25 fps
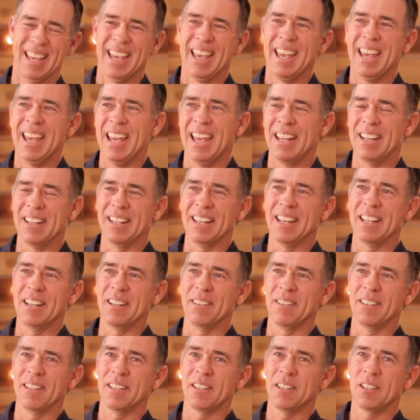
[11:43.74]

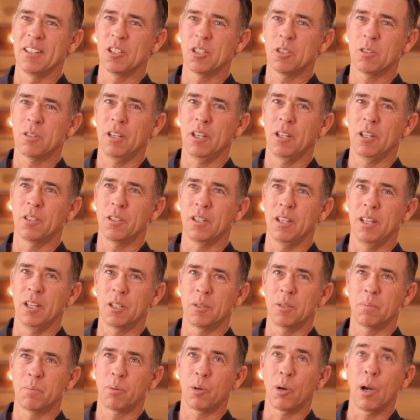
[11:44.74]
And
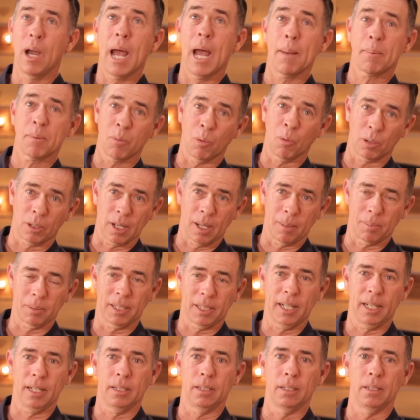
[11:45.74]
it's perhaps more
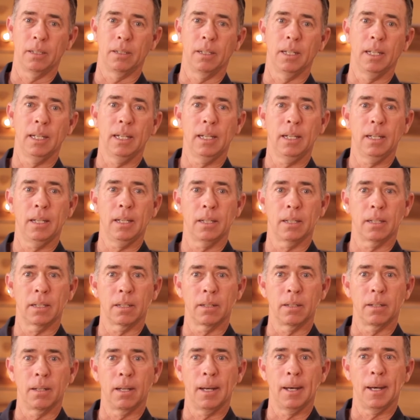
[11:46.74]
complicated
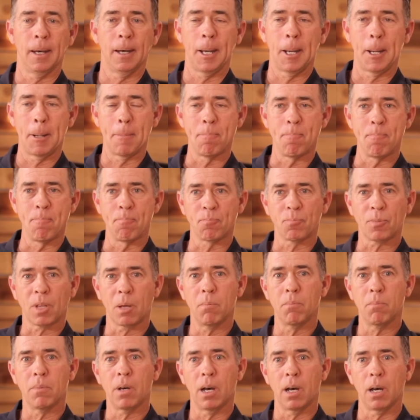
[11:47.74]
in
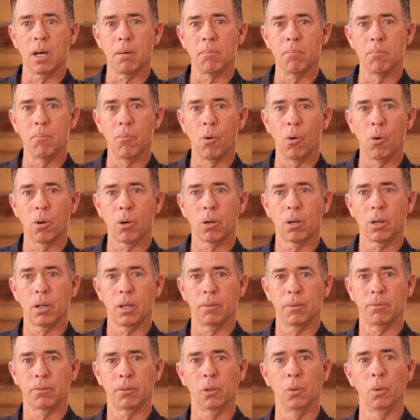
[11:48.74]
more
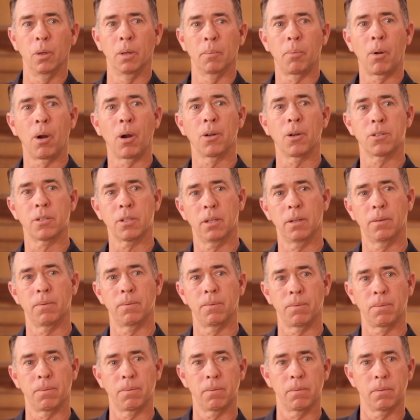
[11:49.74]
affluent parts
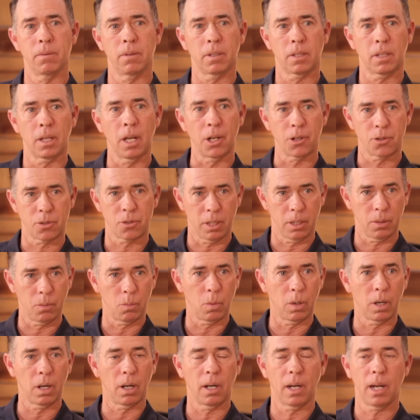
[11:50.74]
of the country,
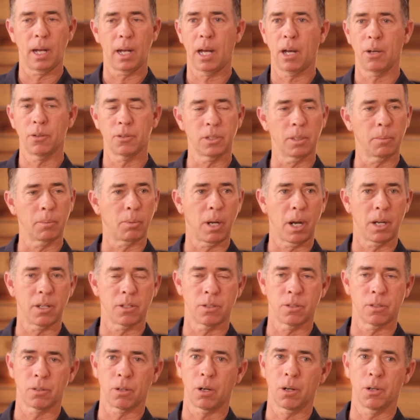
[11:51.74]
where housing
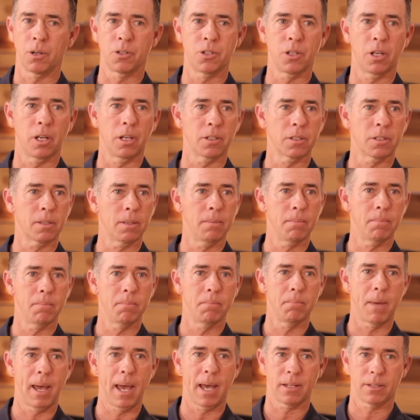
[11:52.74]
prices are just
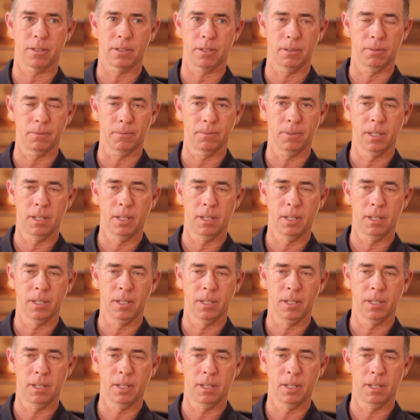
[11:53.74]
massive.